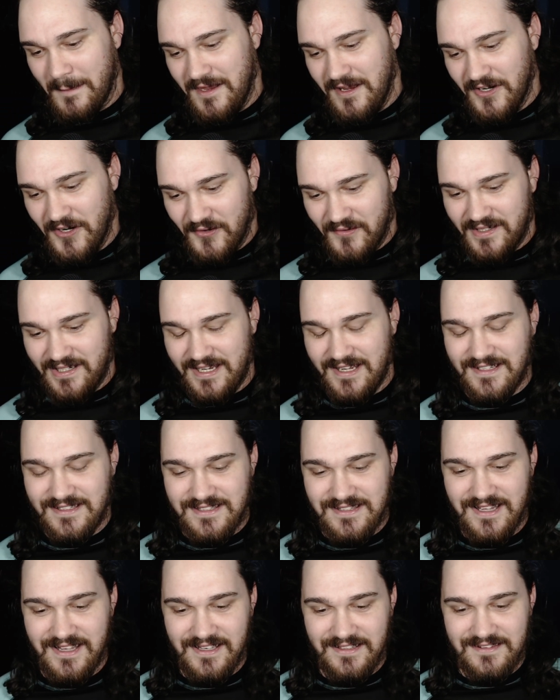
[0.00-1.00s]
you know, it,
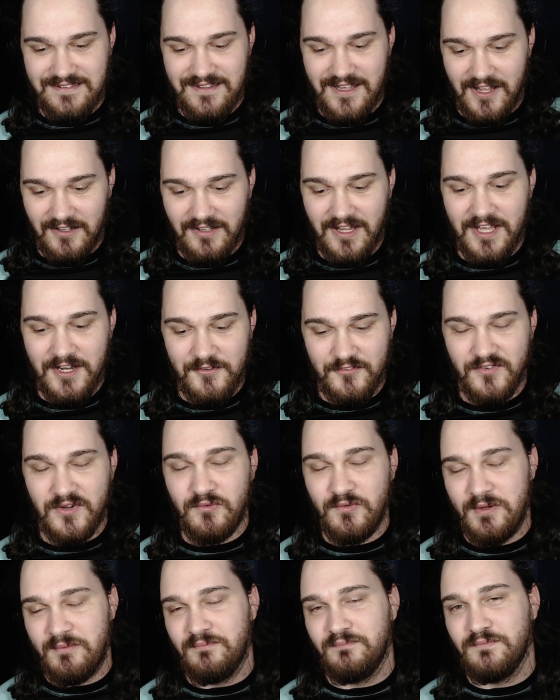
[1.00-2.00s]
it, it, a lot of
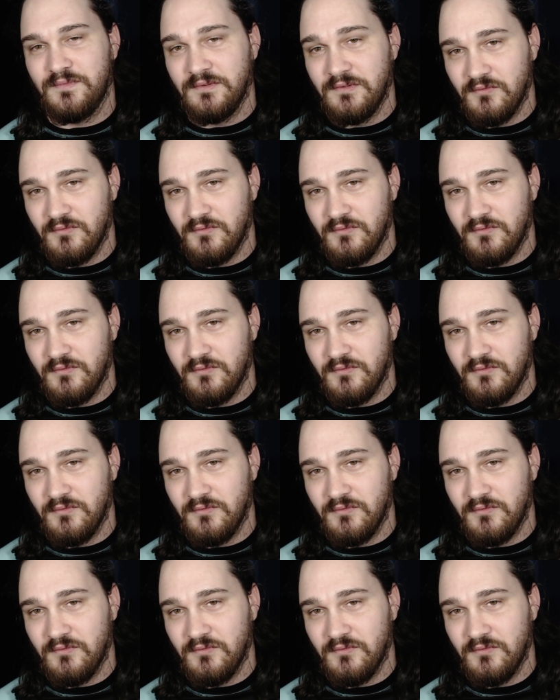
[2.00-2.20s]
what we